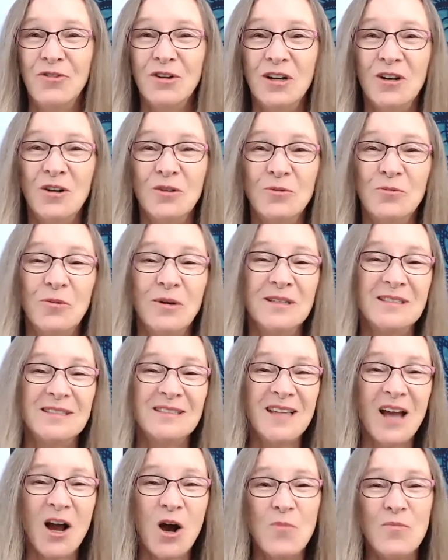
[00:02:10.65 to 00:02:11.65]
filled with
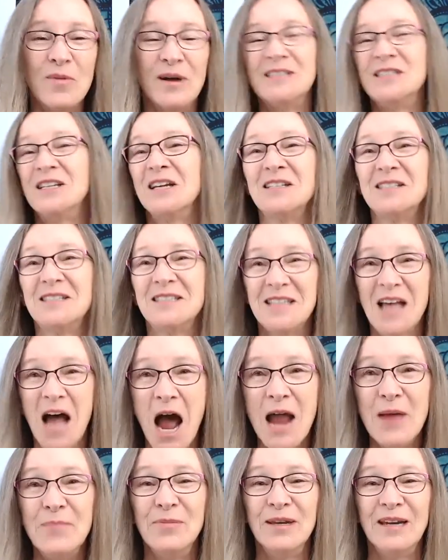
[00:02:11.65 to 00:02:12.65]
so much
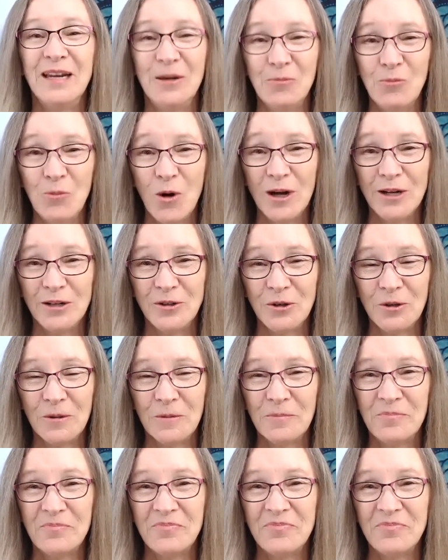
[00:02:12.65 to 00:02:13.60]
excitement and wonder.